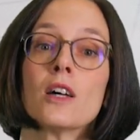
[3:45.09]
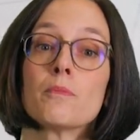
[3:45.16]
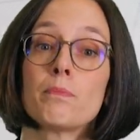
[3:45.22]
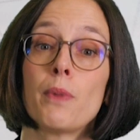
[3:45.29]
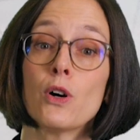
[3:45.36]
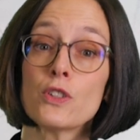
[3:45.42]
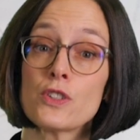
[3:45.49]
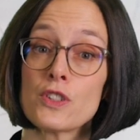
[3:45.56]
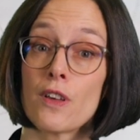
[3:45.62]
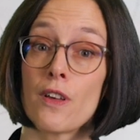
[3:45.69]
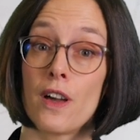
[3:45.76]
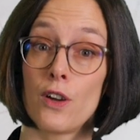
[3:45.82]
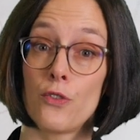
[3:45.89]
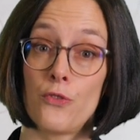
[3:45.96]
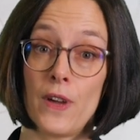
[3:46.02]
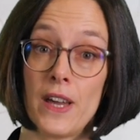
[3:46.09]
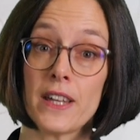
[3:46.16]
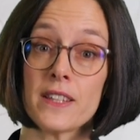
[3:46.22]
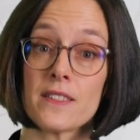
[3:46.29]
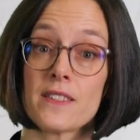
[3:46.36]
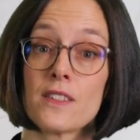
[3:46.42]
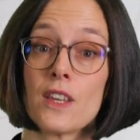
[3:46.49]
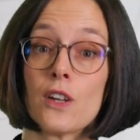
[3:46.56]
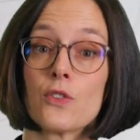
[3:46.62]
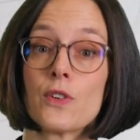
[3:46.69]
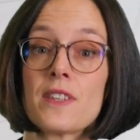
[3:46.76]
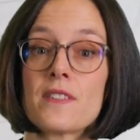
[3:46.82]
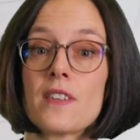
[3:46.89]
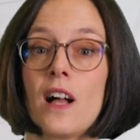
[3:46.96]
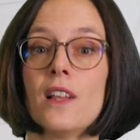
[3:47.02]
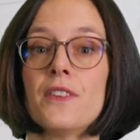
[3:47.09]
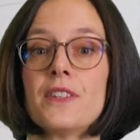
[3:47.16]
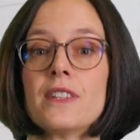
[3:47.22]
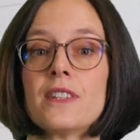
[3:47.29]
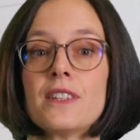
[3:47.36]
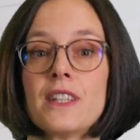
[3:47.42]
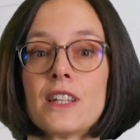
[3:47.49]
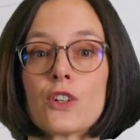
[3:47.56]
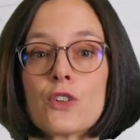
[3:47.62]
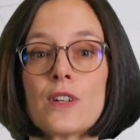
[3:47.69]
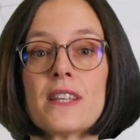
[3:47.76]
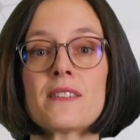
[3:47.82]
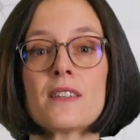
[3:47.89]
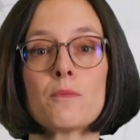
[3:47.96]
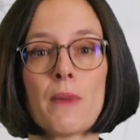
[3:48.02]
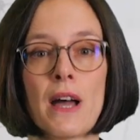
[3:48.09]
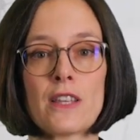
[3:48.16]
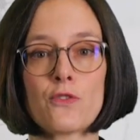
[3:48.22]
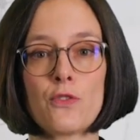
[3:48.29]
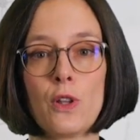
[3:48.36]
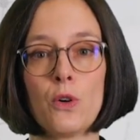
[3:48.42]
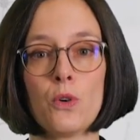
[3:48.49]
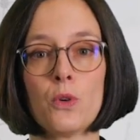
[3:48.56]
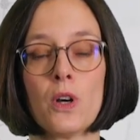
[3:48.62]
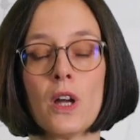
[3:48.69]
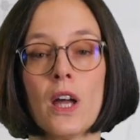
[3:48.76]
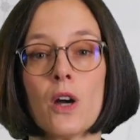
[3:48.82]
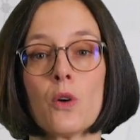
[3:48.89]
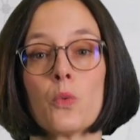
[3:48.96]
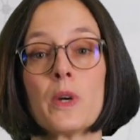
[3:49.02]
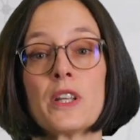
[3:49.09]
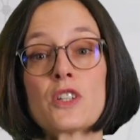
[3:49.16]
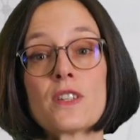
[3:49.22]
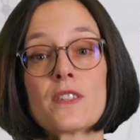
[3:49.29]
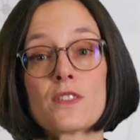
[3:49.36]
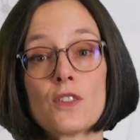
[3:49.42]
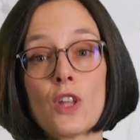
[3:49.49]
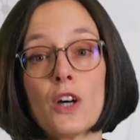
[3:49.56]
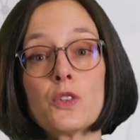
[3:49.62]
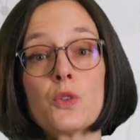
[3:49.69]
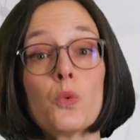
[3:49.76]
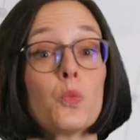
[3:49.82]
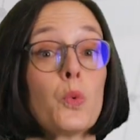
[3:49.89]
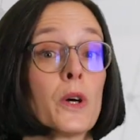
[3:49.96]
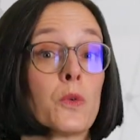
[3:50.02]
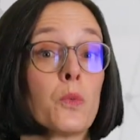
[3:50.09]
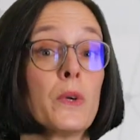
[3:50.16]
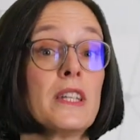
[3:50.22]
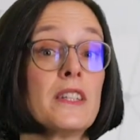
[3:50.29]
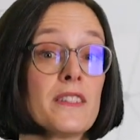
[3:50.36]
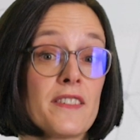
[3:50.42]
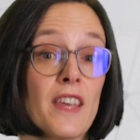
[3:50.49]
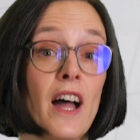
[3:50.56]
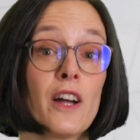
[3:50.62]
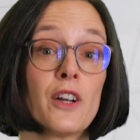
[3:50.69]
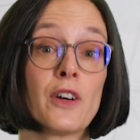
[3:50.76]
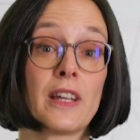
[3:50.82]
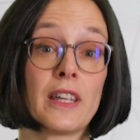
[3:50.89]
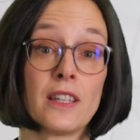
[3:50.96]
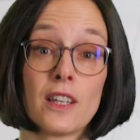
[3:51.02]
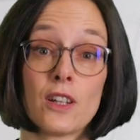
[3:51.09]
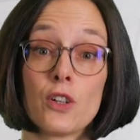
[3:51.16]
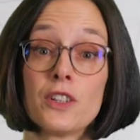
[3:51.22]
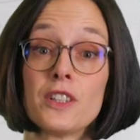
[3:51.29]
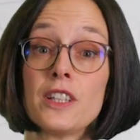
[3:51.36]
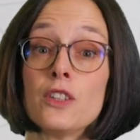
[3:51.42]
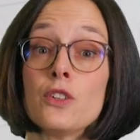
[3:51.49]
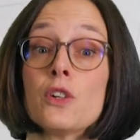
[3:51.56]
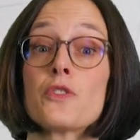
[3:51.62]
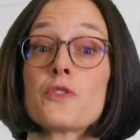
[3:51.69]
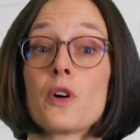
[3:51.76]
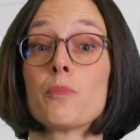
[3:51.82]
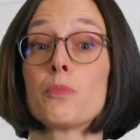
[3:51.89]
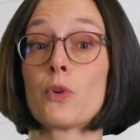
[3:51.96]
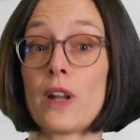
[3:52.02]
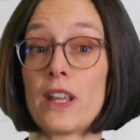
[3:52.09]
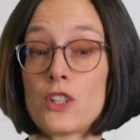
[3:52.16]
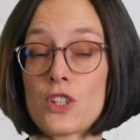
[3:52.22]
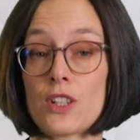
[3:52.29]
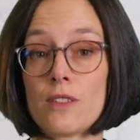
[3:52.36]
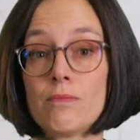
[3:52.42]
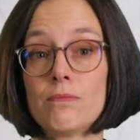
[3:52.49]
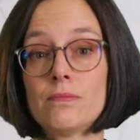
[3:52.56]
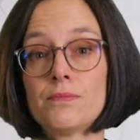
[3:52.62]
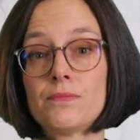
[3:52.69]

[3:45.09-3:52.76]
Both effects result in a decrease in mass flow, which is not what we desire in a continuous operation.